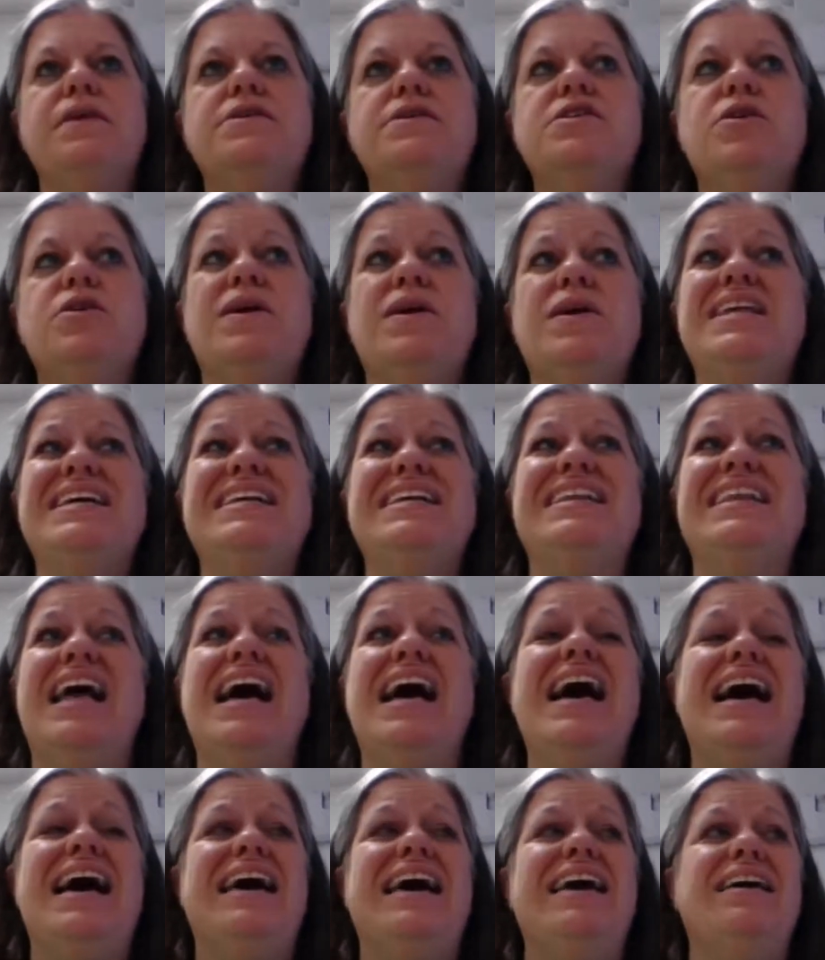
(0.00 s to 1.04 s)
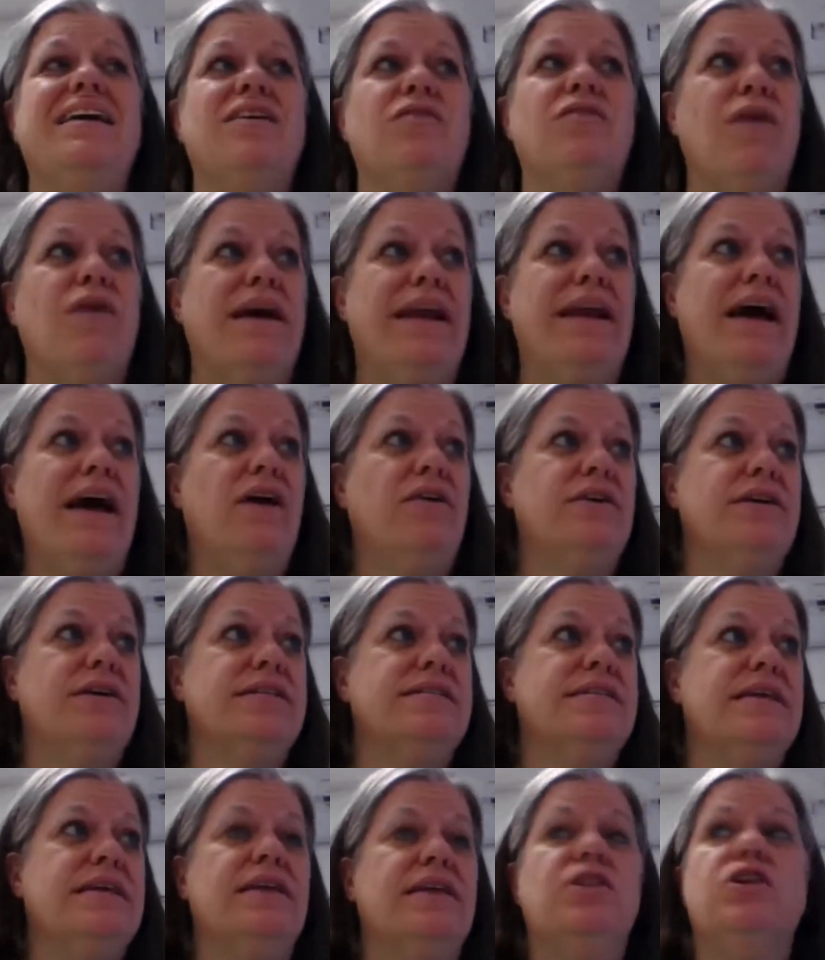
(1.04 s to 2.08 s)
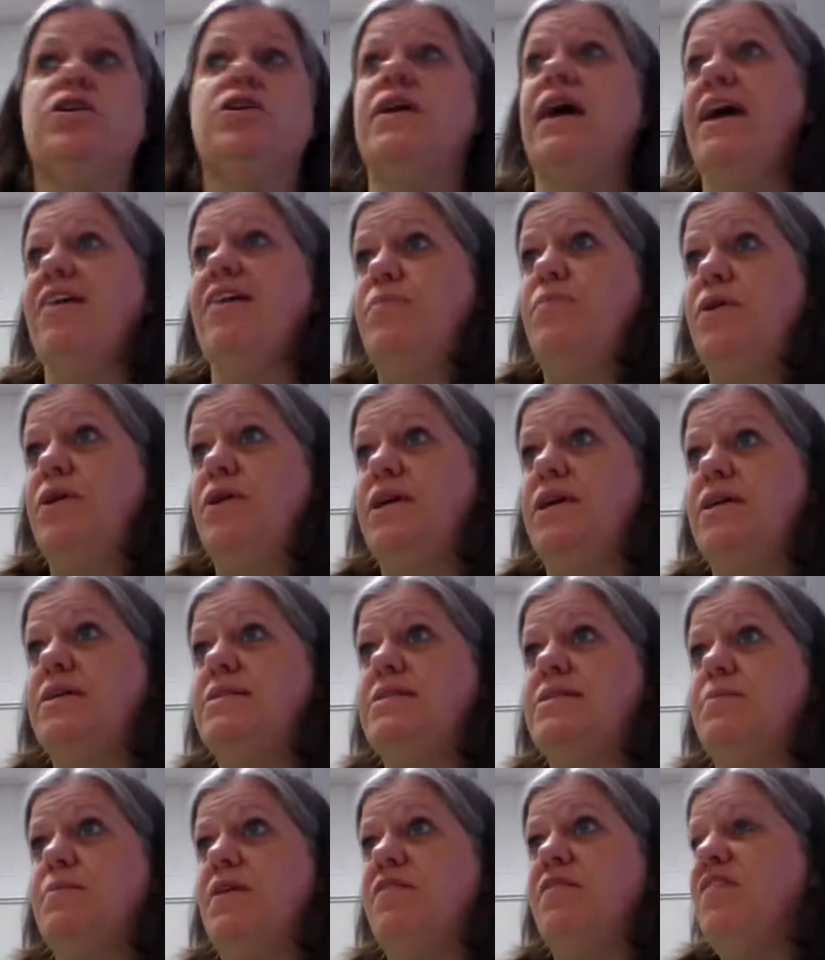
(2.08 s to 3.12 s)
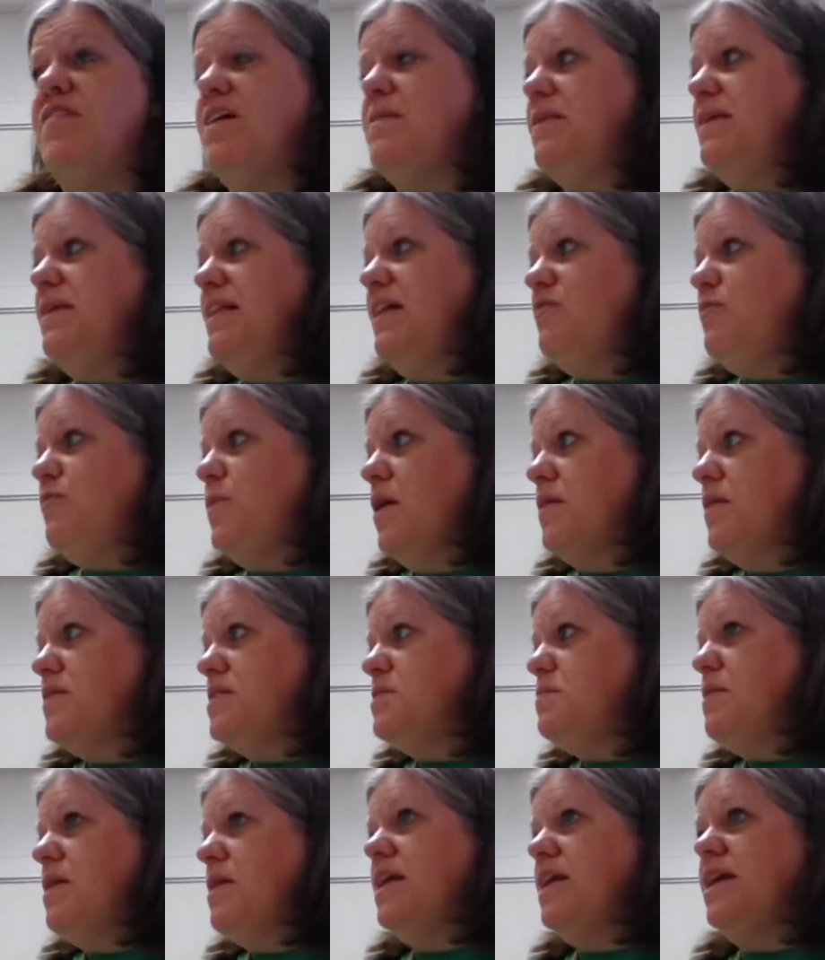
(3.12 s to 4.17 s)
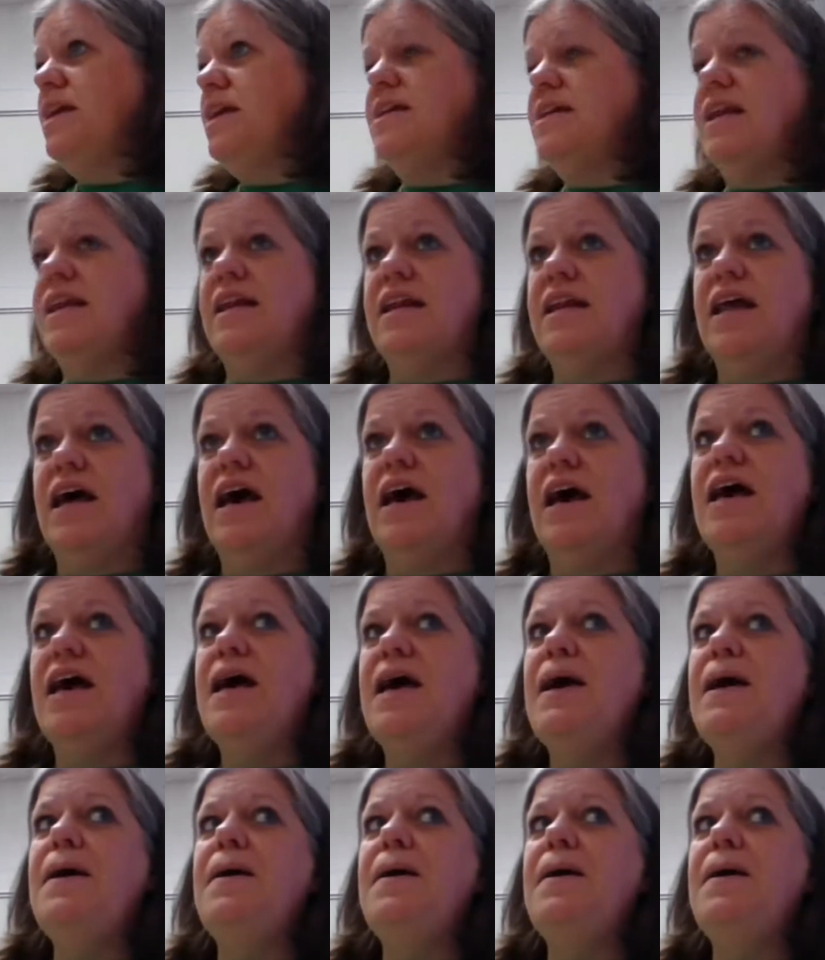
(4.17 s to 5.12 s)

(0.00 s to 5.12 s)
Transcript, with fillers: So he didn't lie right out and say, "Look, I have millions, and my family left me all this money," and da da da.